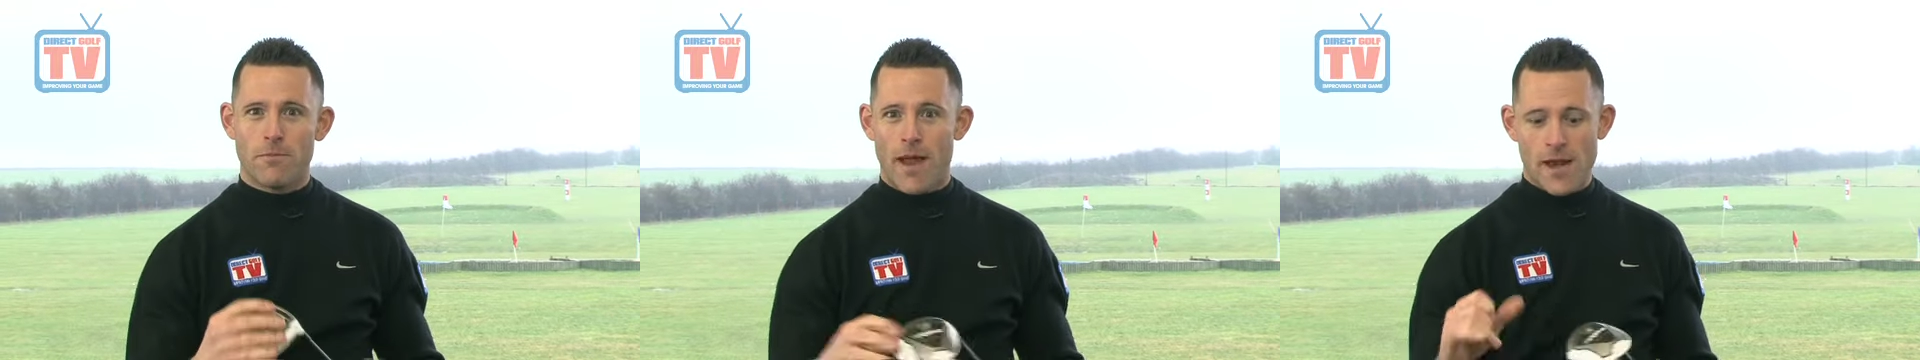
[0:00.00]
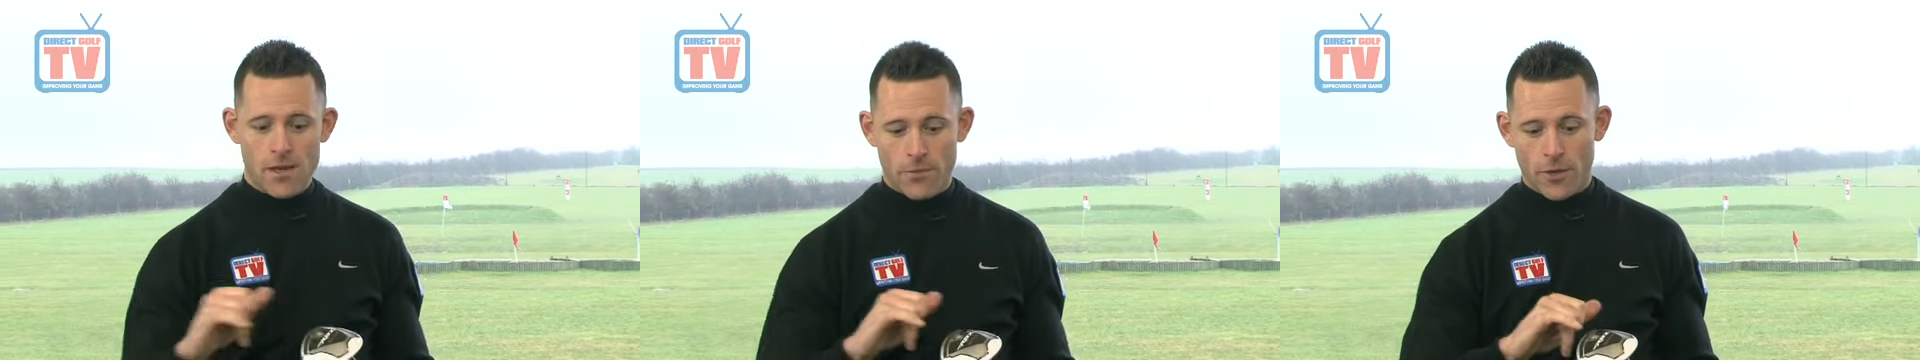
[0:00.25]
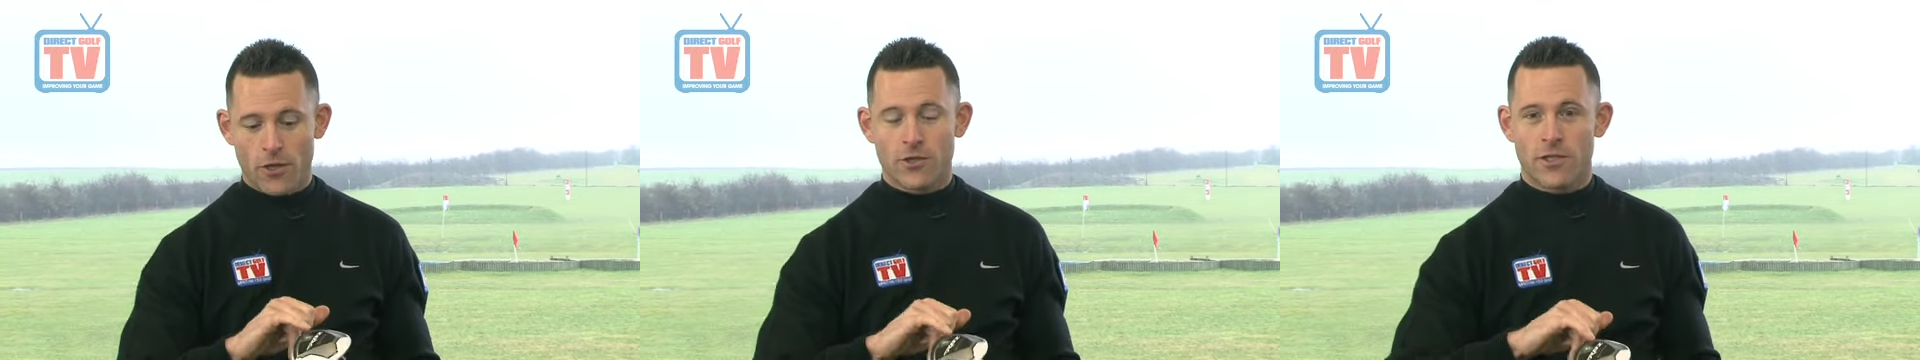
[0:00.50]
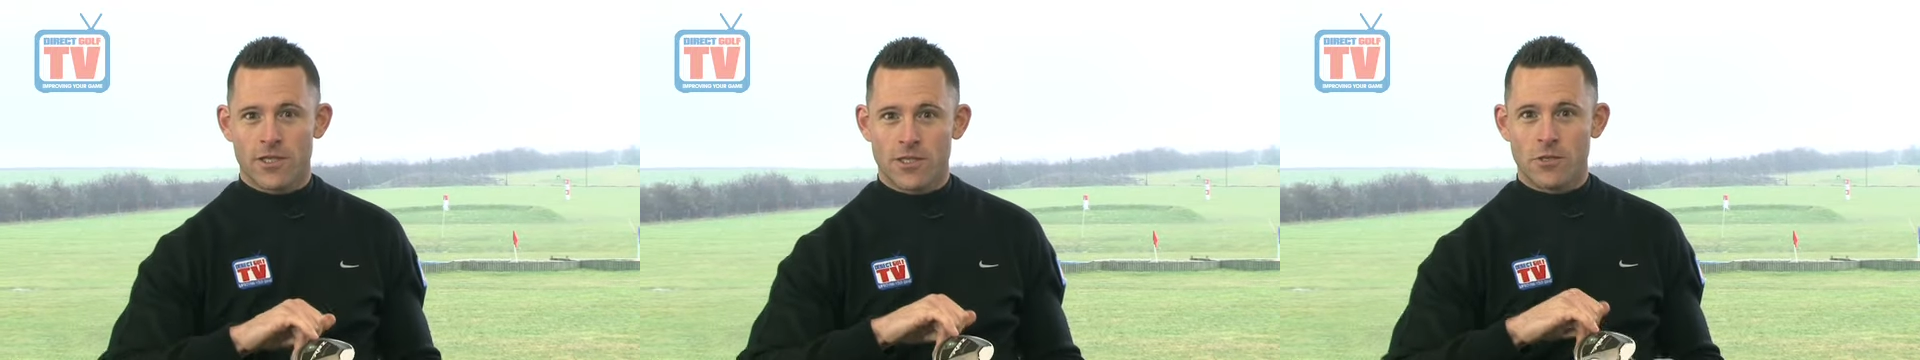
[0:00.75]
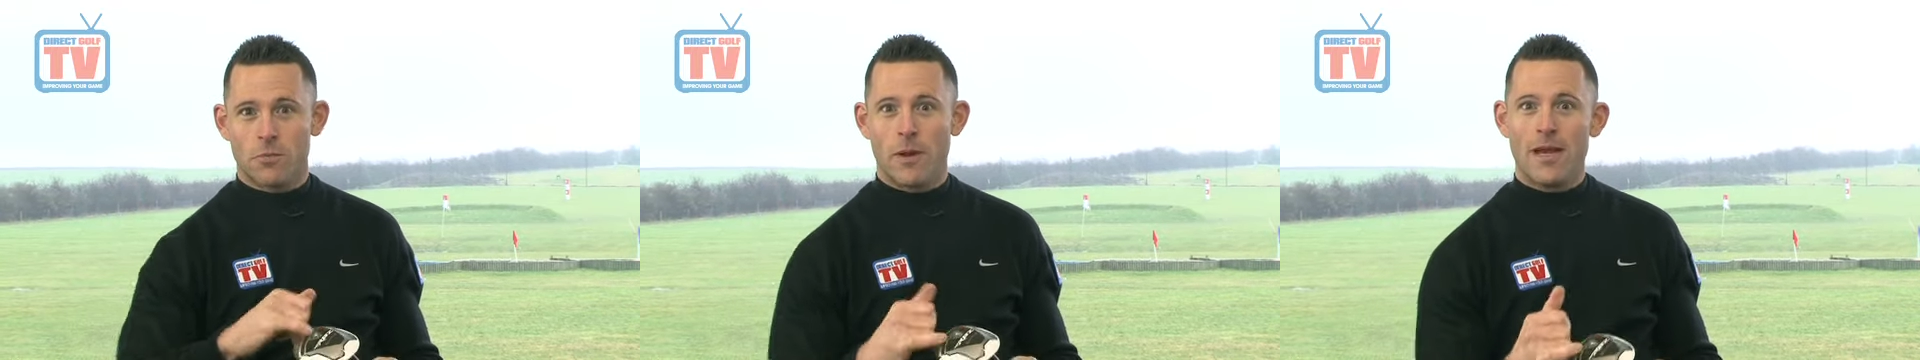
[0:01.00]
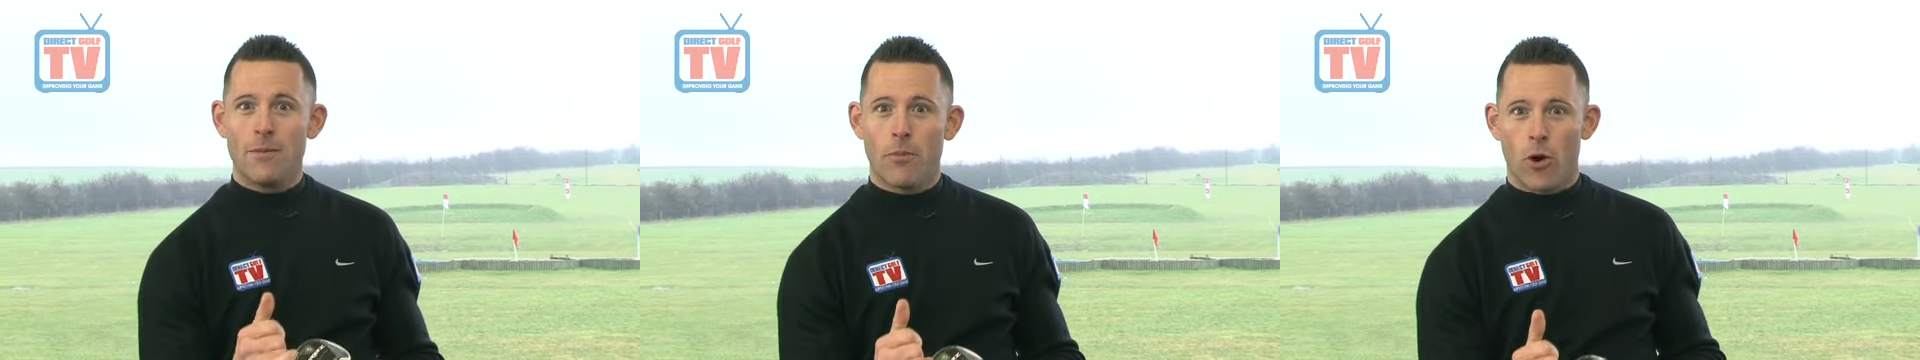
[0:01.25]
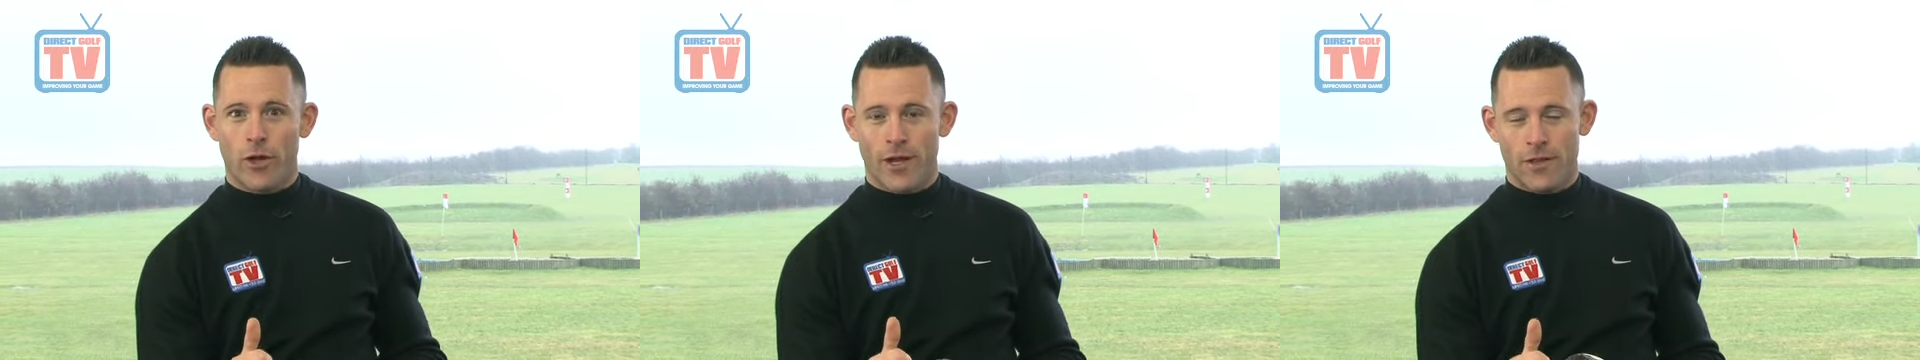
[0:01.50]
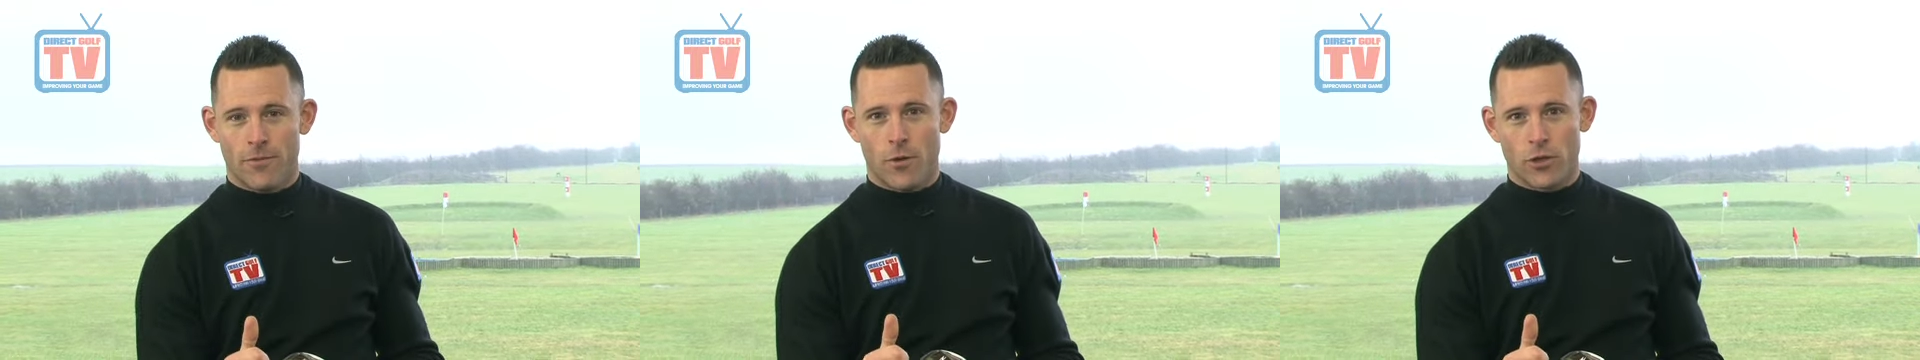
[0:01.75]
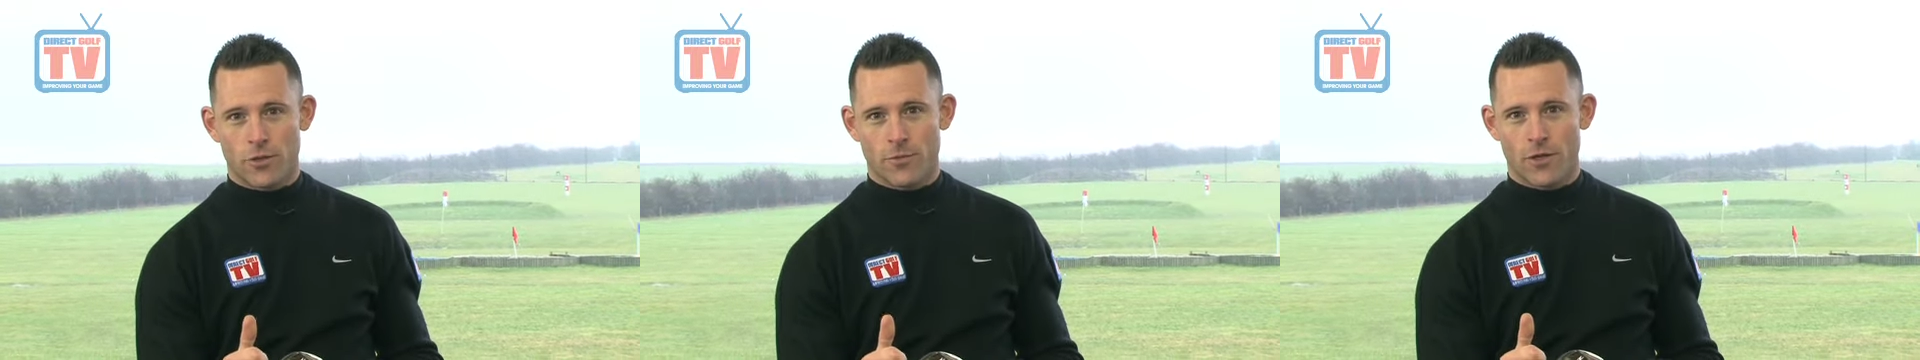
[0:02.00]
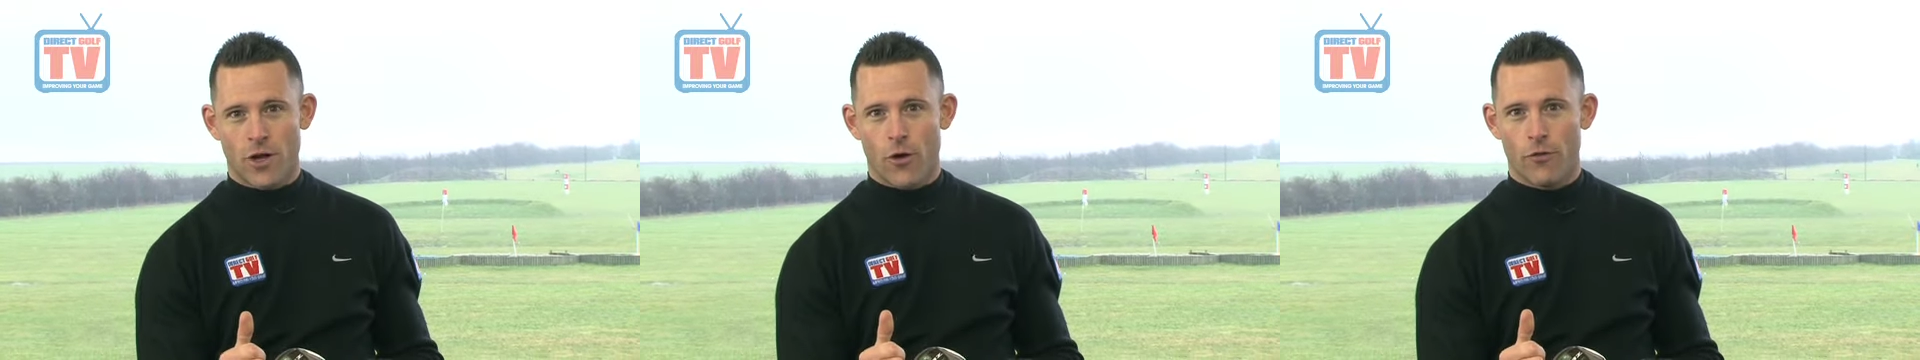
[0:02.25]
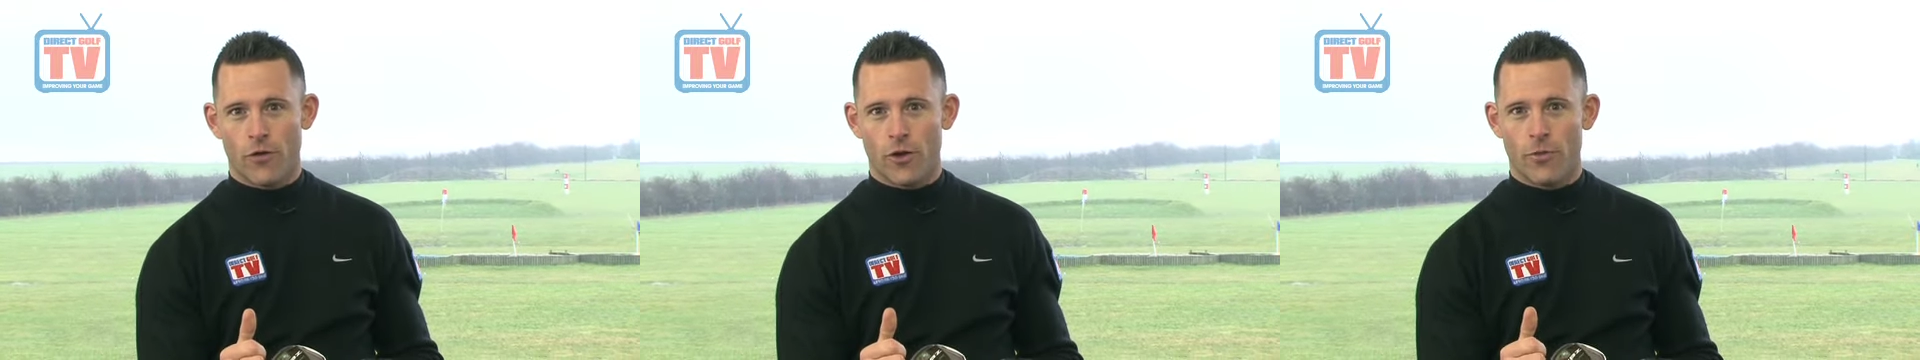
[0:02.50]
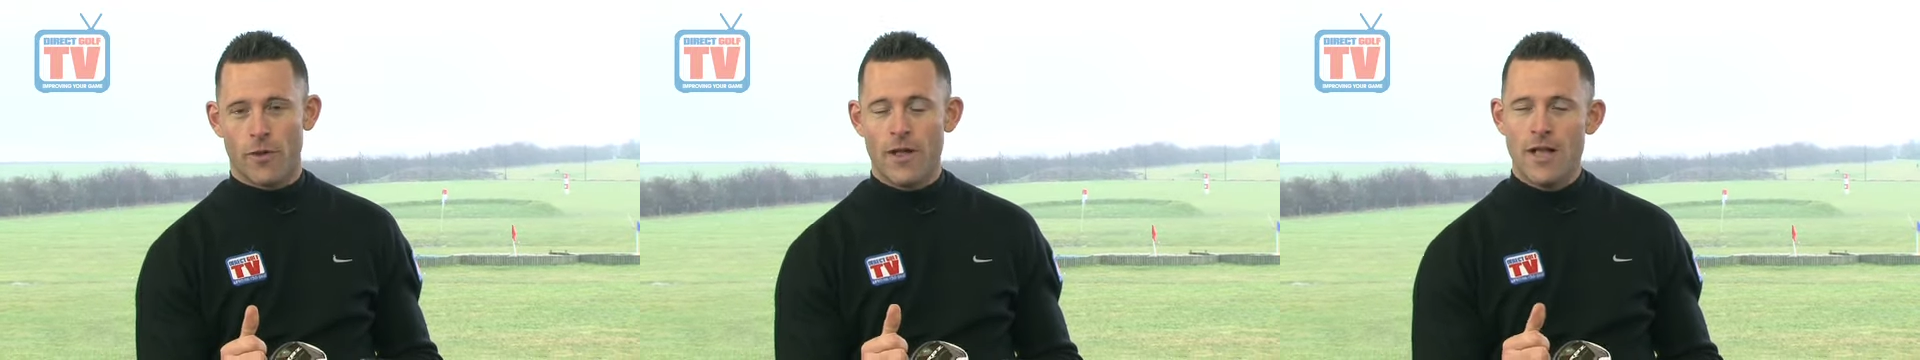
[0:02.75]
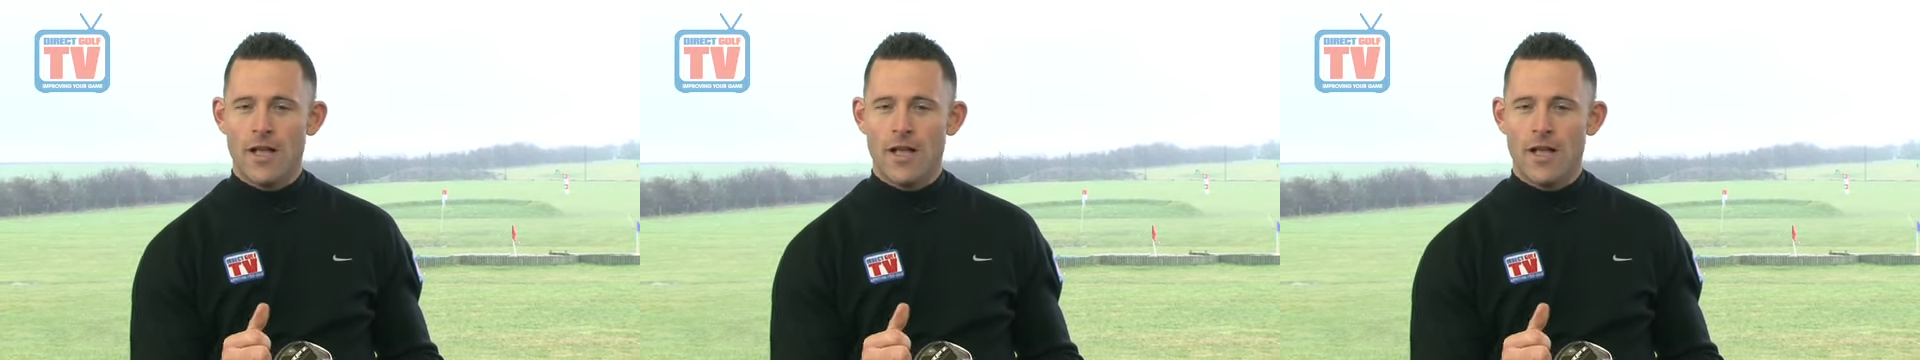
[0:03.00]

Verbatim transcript: mainly because of this speed pocket in the bottom of the golf club.